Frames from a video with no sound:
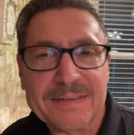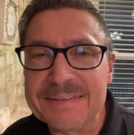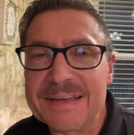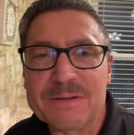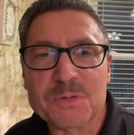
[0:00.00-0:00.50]

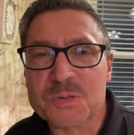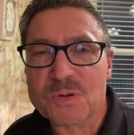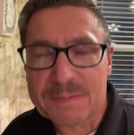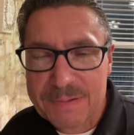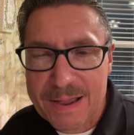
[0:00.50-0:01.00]
and it was
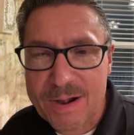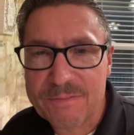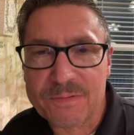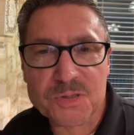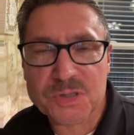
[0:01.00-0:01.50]
really
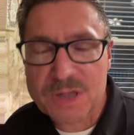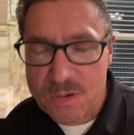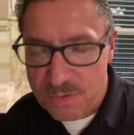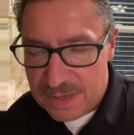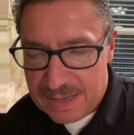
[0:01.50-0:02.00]
powerful.
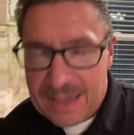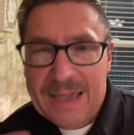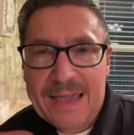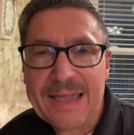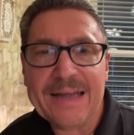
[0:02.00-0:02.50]
So,
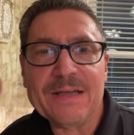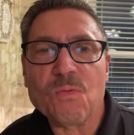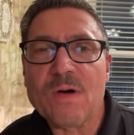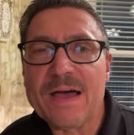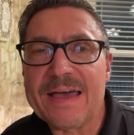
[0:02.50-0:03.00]

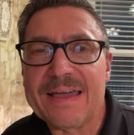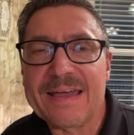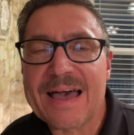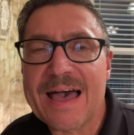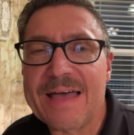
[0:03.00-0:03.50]
anyway,
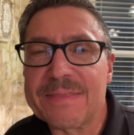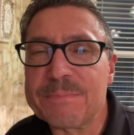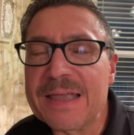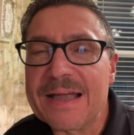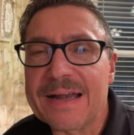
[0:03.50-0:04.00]

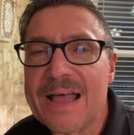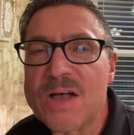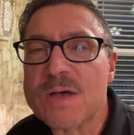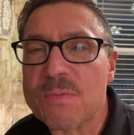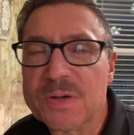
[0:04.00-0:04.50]
the
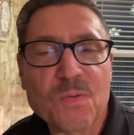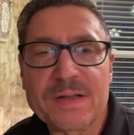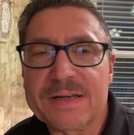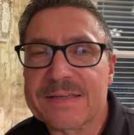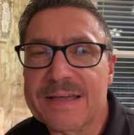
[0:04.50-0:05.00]
announce I'm gonna go
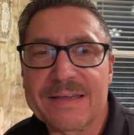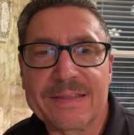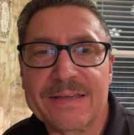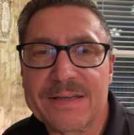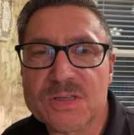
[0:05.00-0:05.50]
ahead and tell you
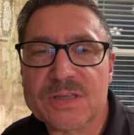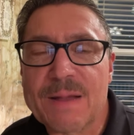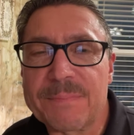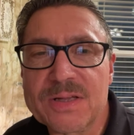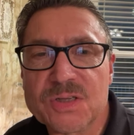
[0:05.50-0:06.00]
this, and I
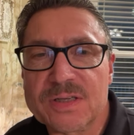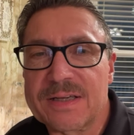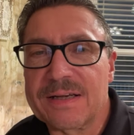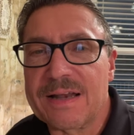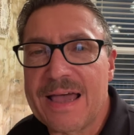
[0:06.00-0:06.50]
mentioned
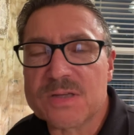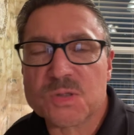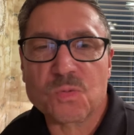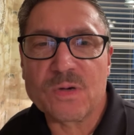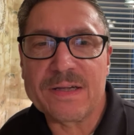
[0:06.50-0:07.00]
it last
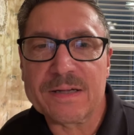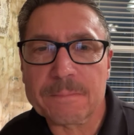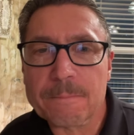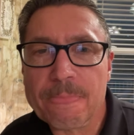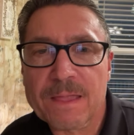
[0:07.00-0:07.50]
week.
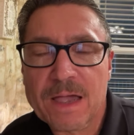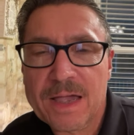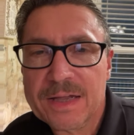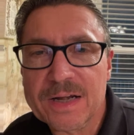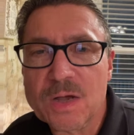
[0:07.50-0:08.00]

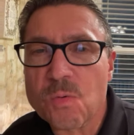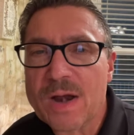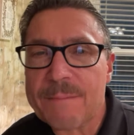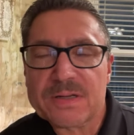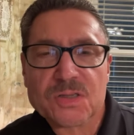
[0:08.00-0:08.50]
You know, when
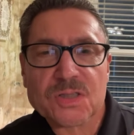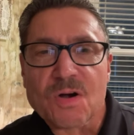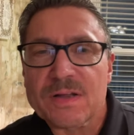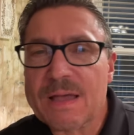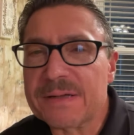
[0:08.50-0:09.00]
I've been
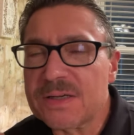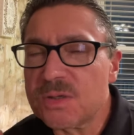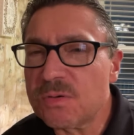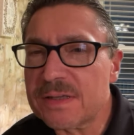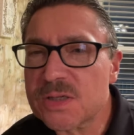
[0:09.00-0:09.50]
started, I've been
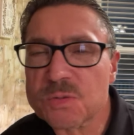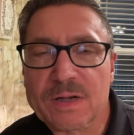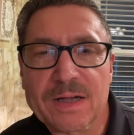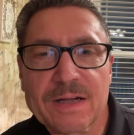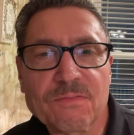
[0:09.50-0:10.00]
doing these
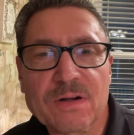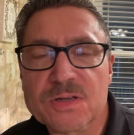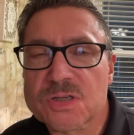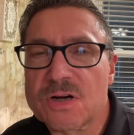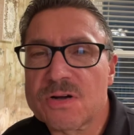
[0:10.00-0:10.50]
recovery
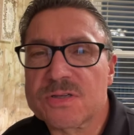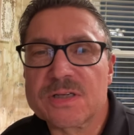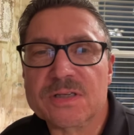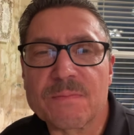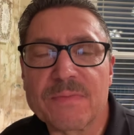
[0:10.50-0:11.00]

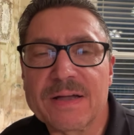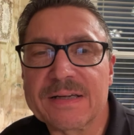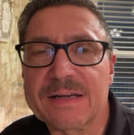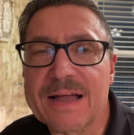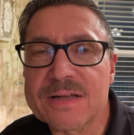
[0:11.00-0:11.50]
churches on Monday
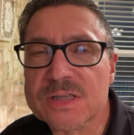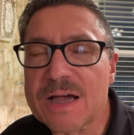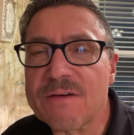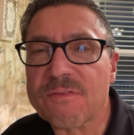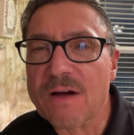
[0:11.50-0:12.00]
nights
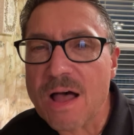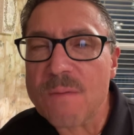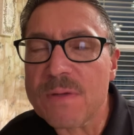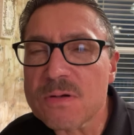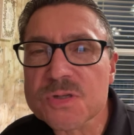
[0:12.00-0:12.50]
now for
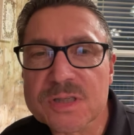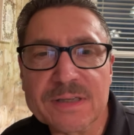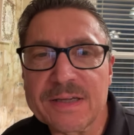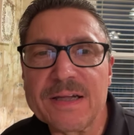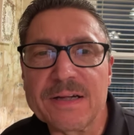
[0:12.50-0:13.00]
almost a
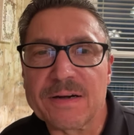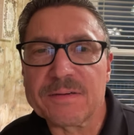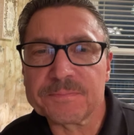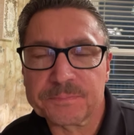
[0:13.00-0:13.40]
year.